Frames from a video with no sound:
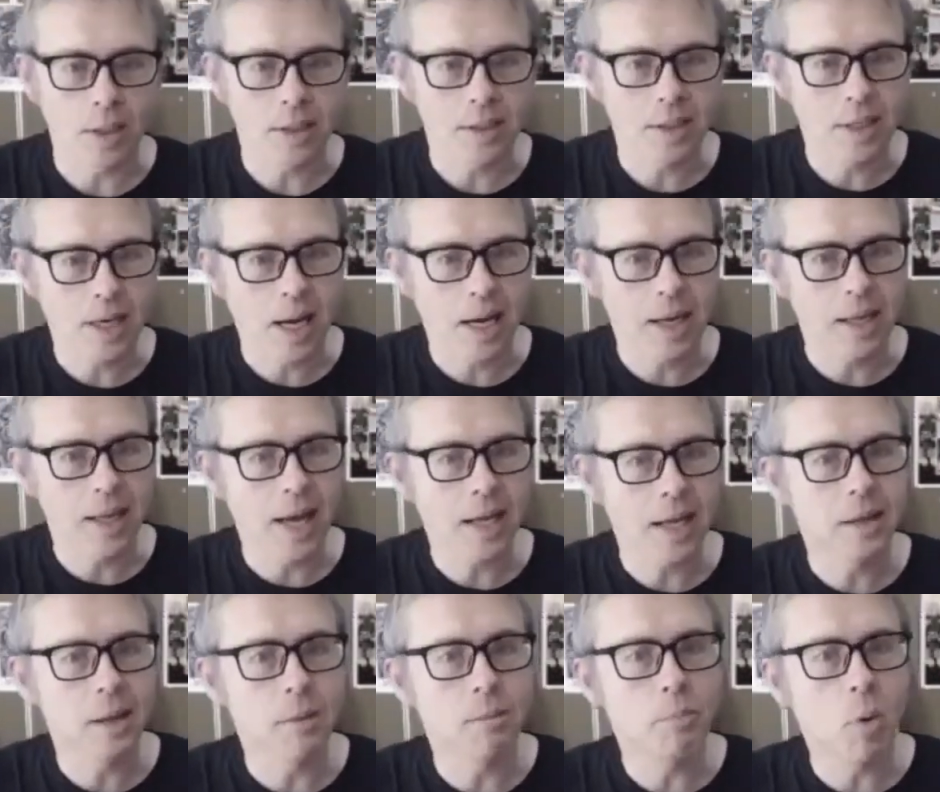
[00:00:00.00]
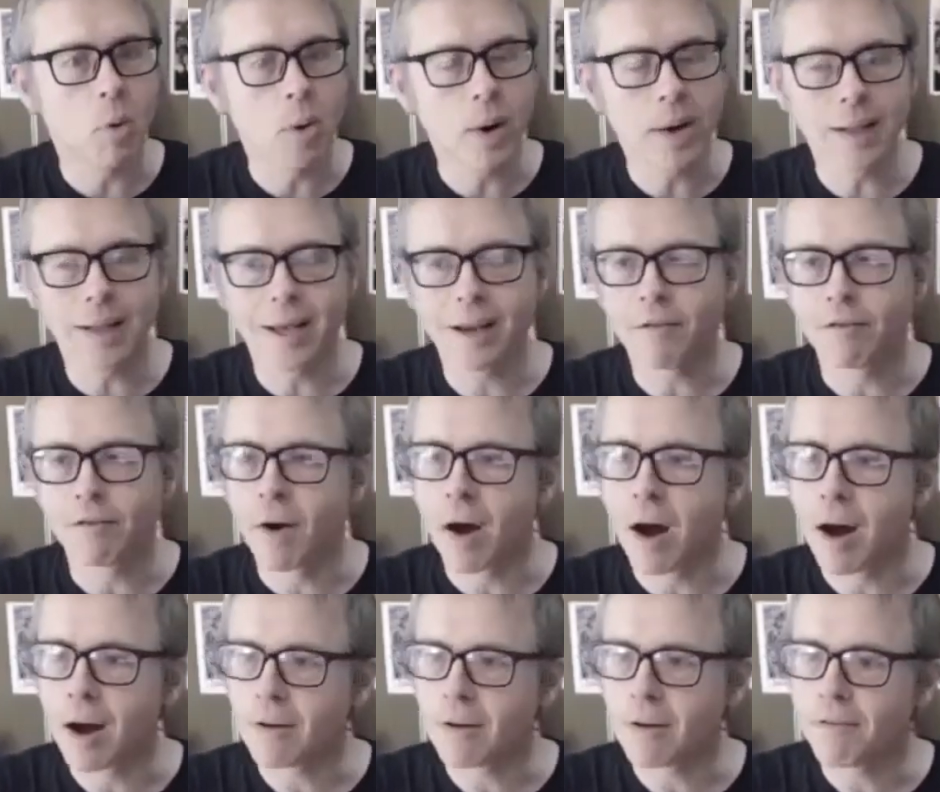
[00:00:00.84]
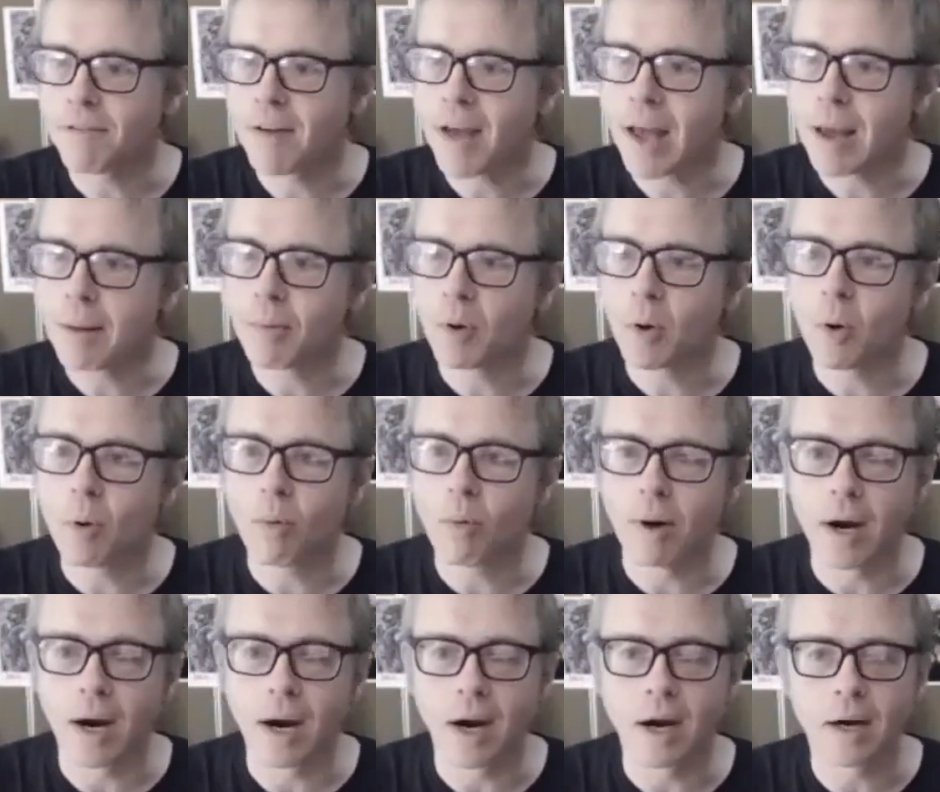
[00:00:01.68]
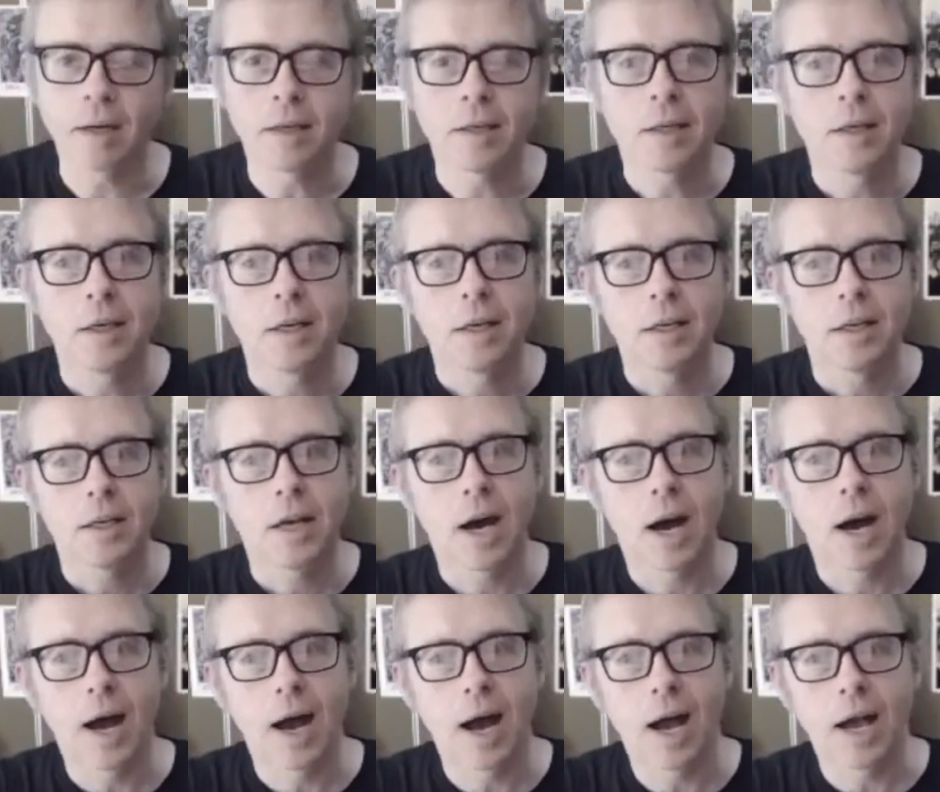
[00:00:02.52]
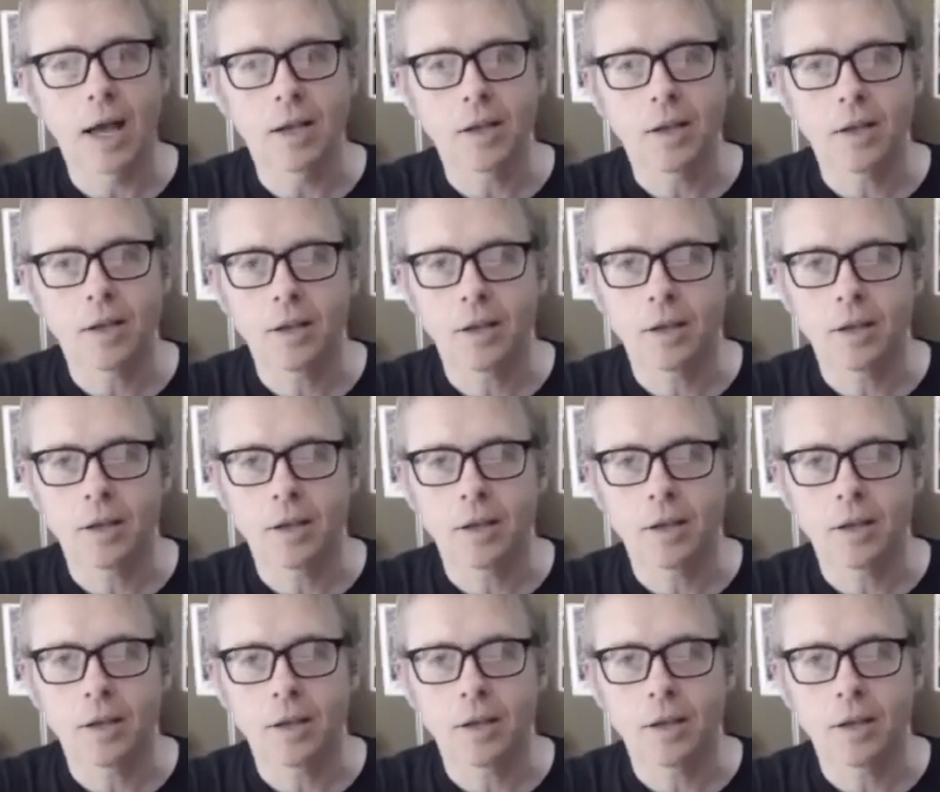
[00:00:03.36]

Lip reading: It's kind of like the boiling frog fable where, if